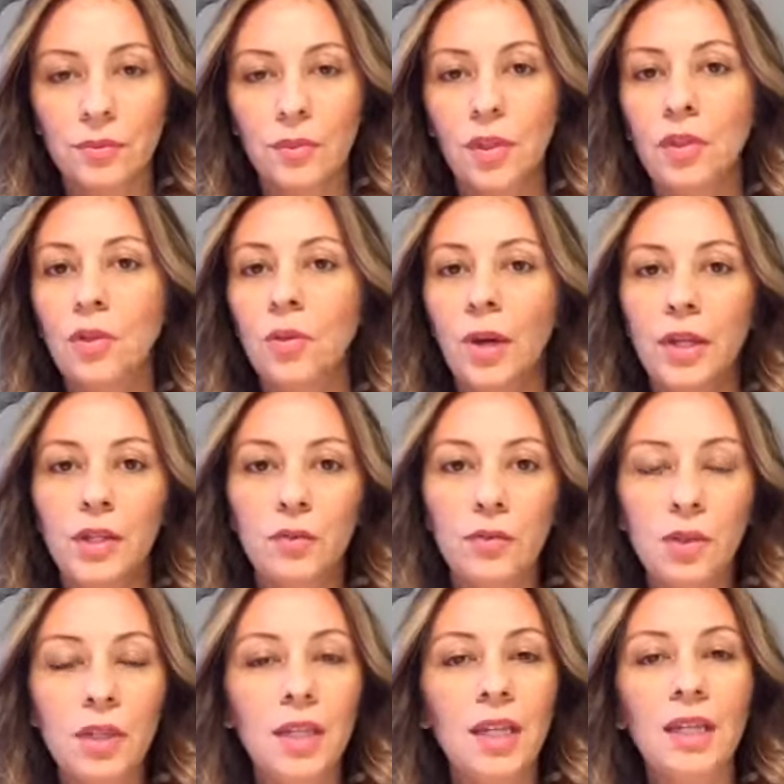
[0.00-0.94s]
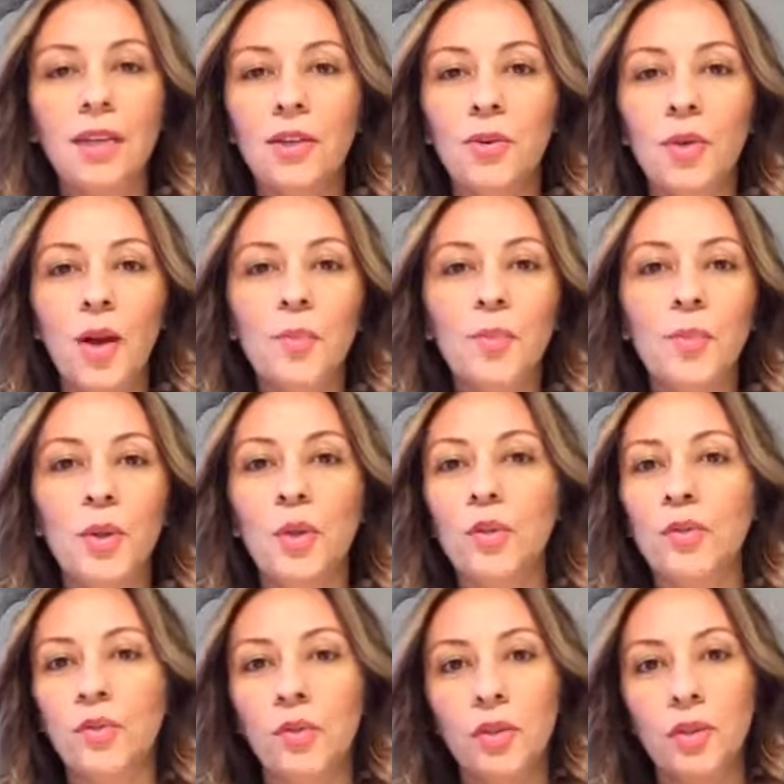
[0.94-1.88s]
You are unique, you are
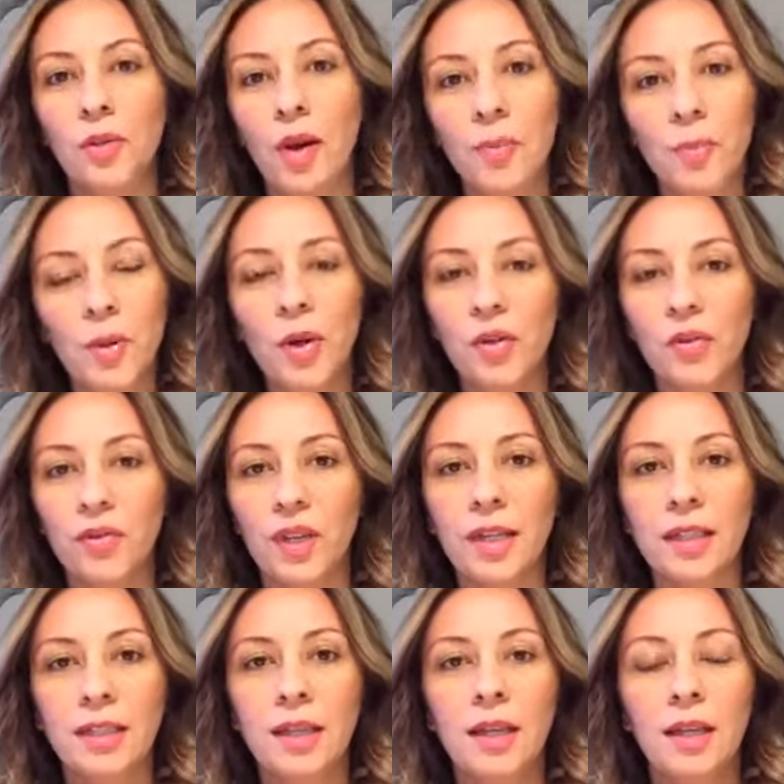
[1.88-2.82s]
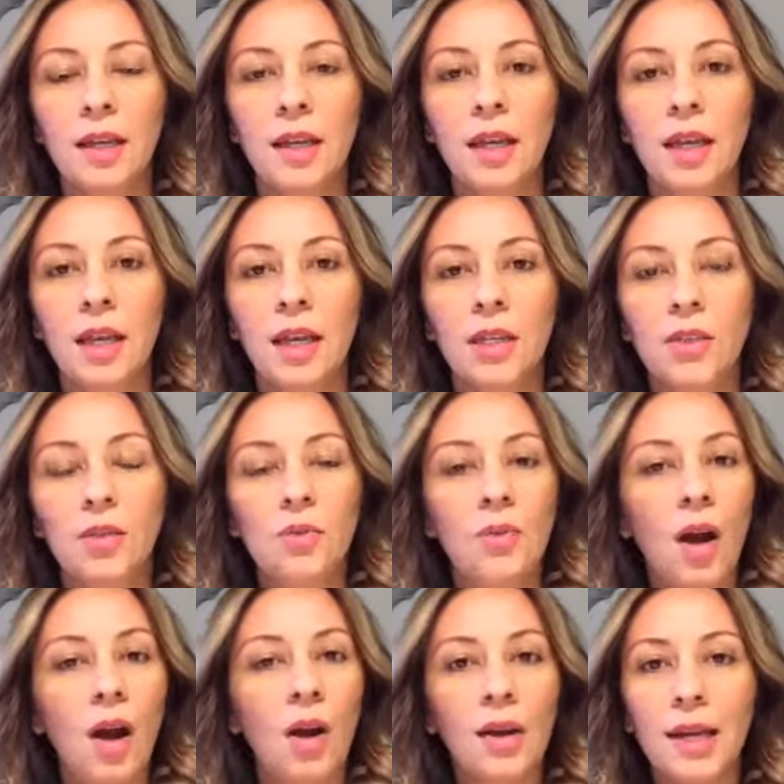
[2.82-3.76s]
beautiful, you are perfect,
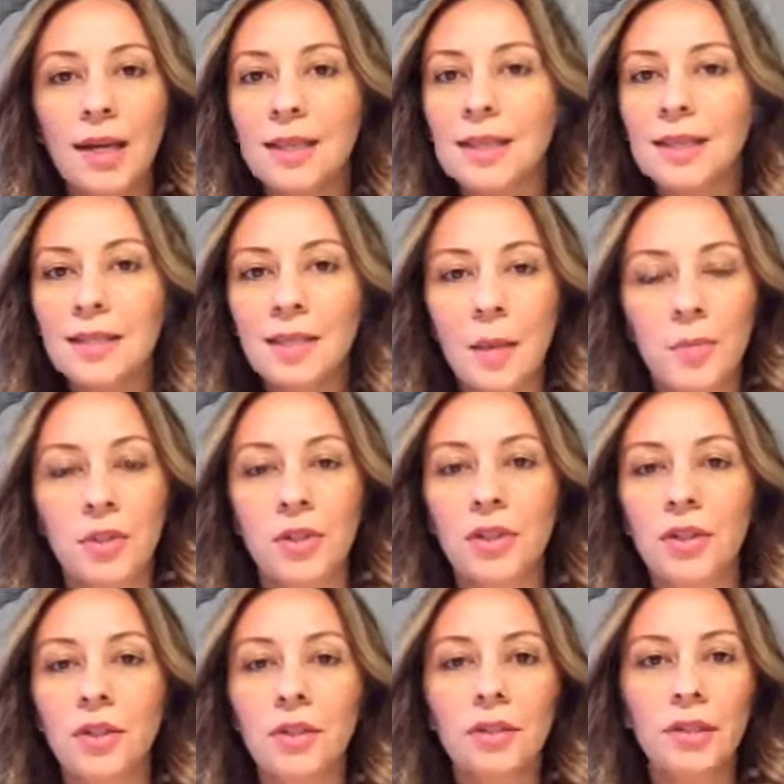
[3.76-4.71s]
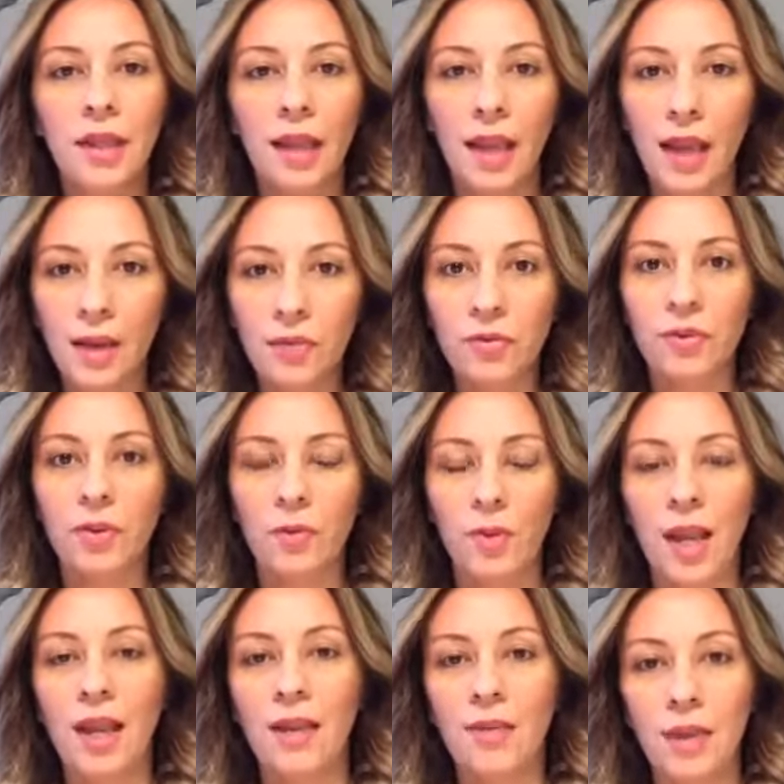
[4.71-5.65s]
you are exceptional in every
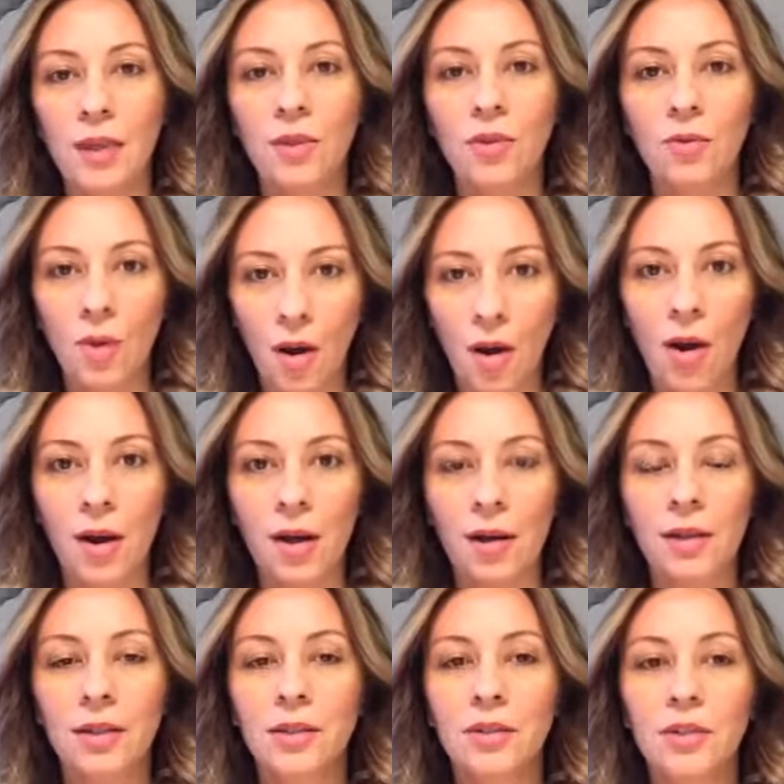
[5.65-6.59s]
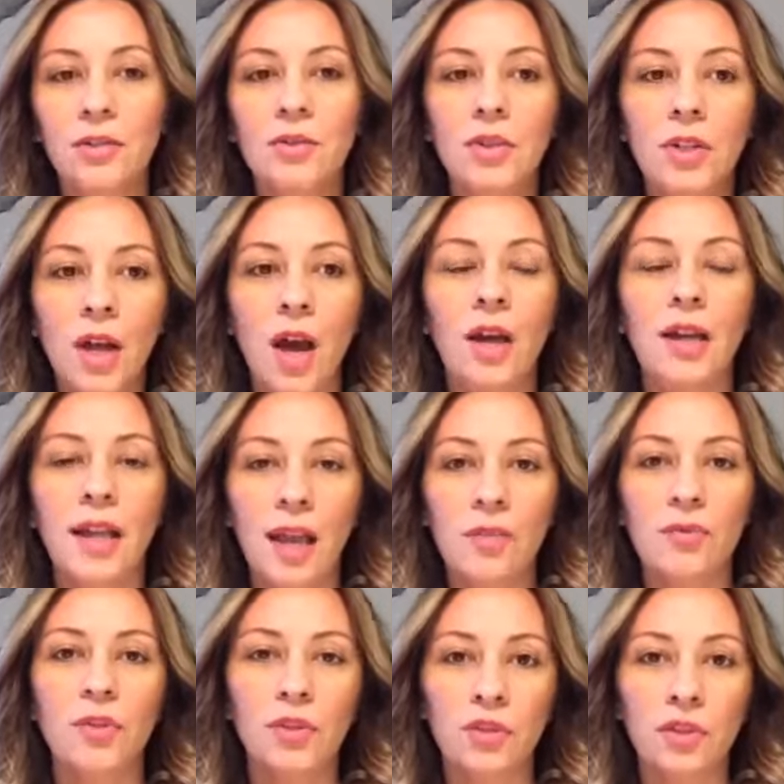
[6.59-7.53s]
way that you are. Do not
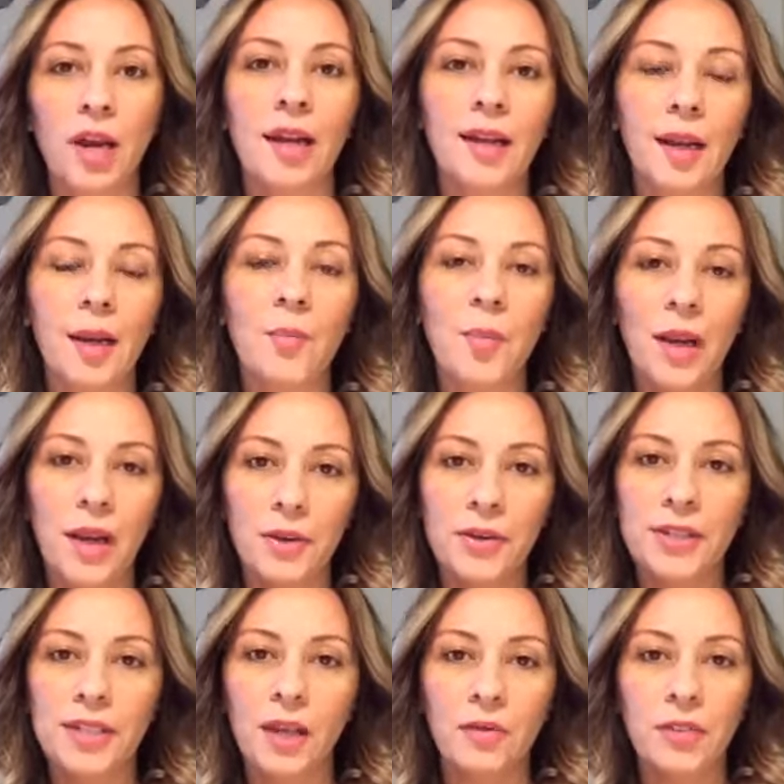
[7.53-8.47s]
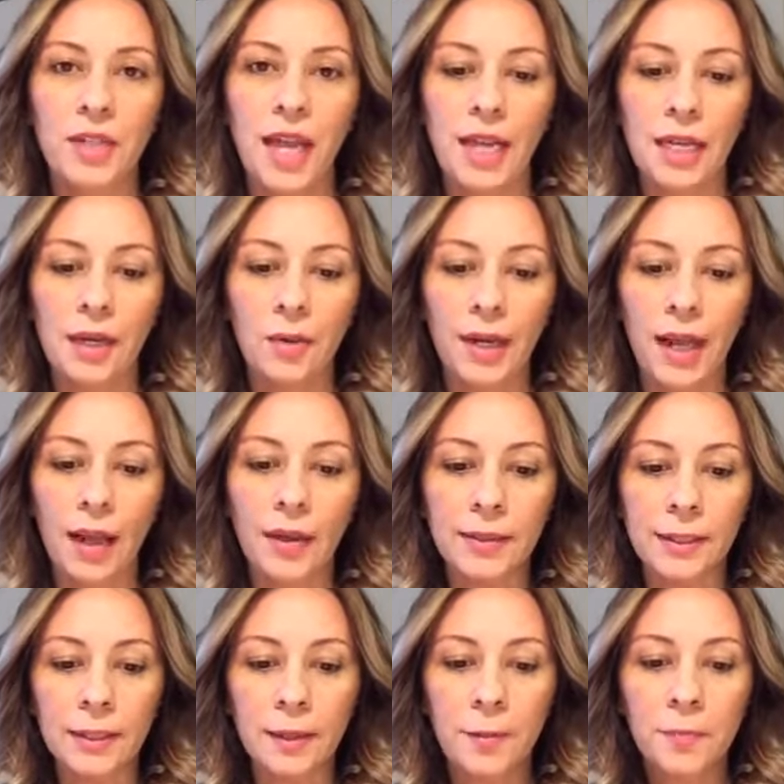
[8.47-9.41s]
ever try to compare yourself to anyone
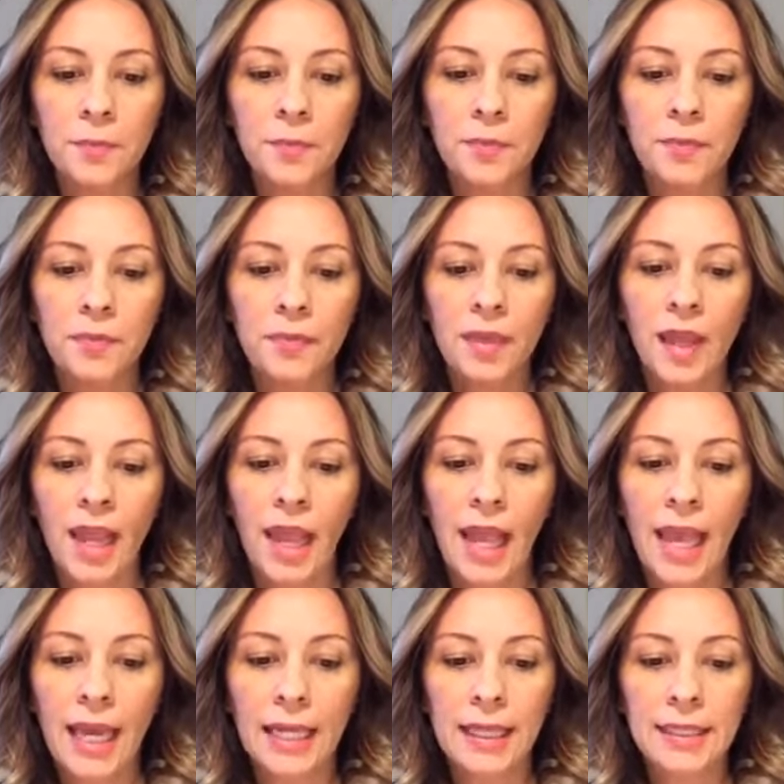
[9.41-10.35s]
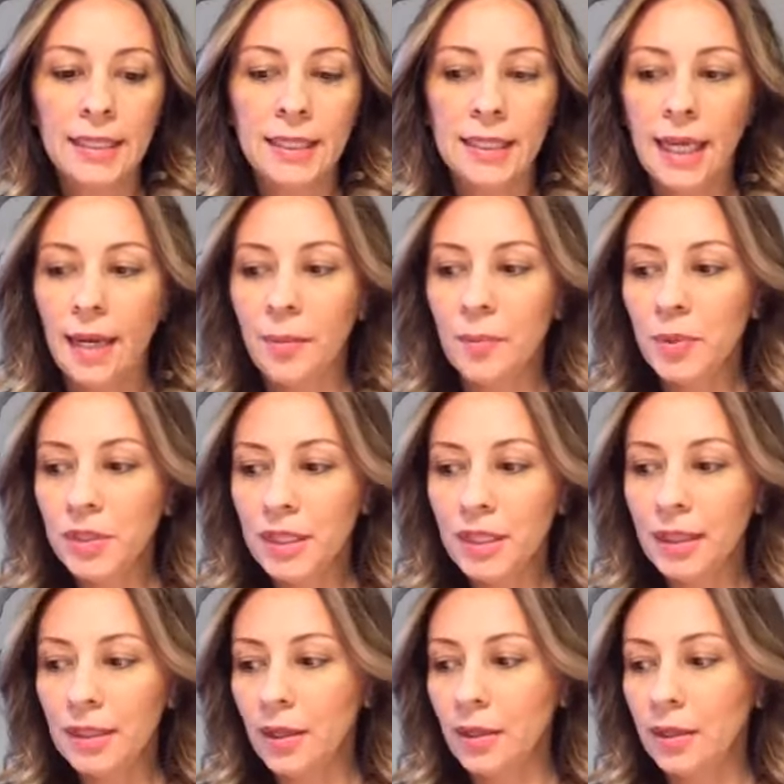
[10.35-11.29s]
else. And
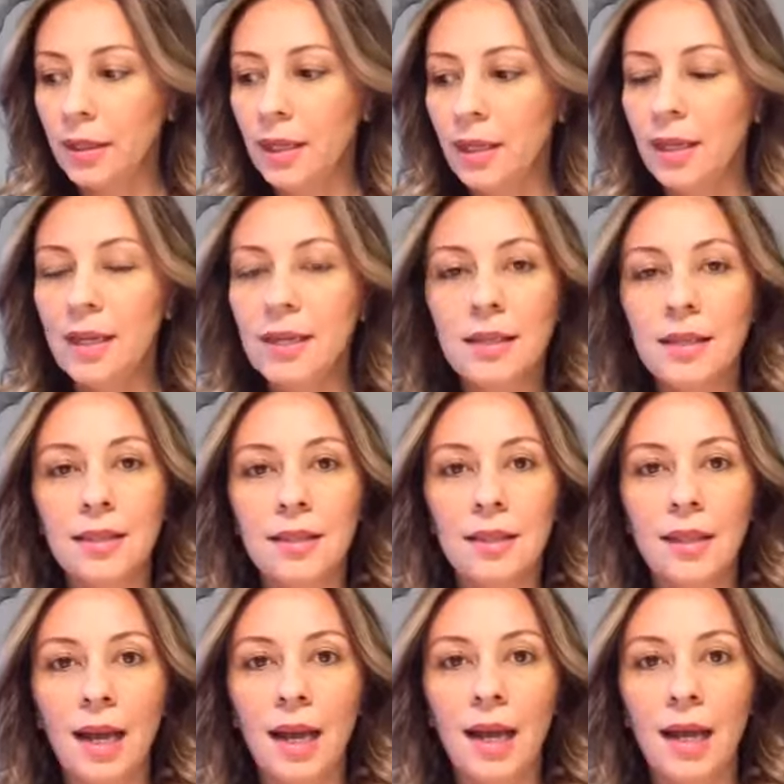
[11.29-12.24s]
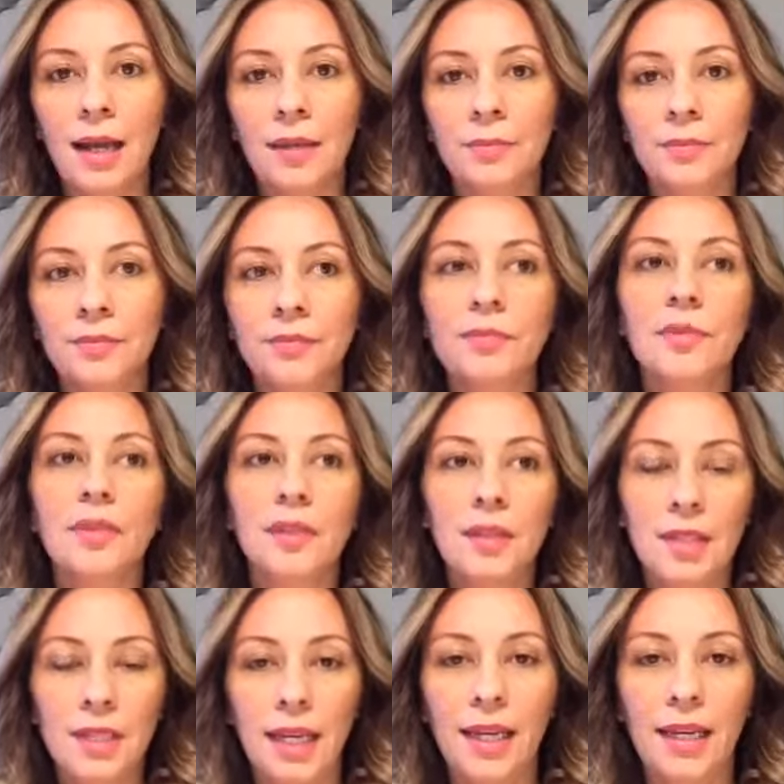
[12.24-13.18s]
particularly in
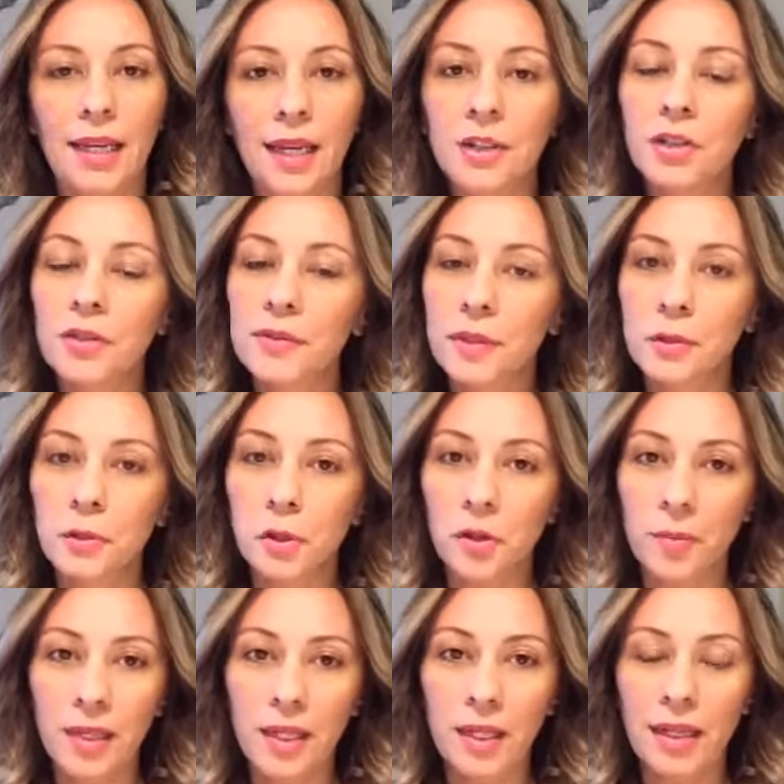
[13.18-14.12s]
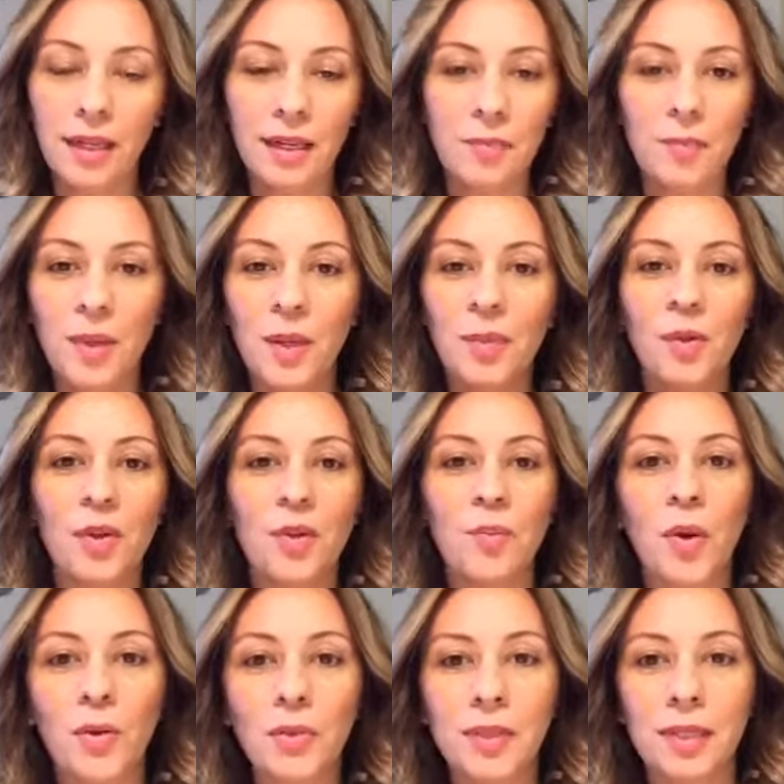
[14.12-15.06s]
the day and age of social media, people are
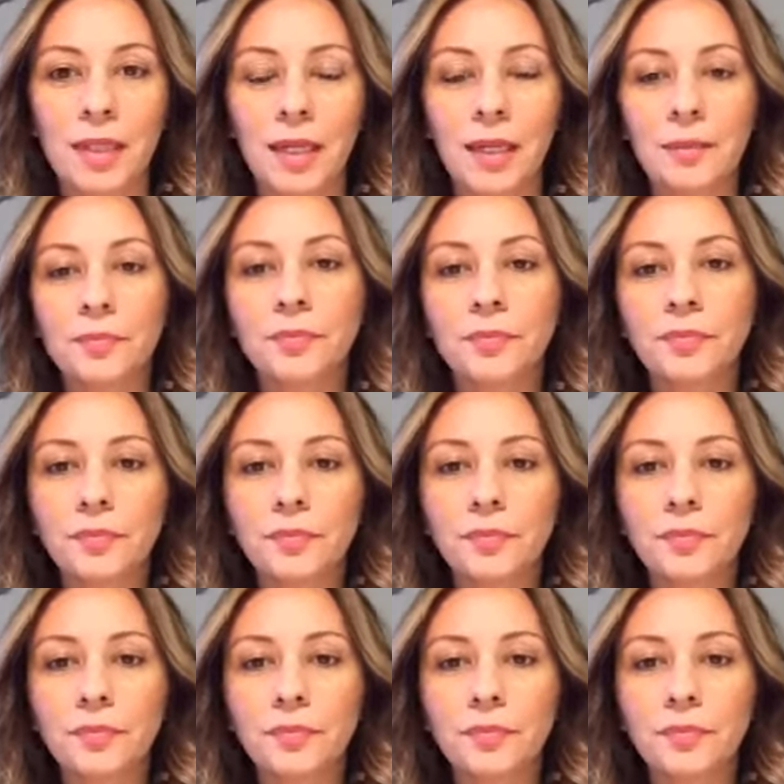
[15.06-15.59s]
posting,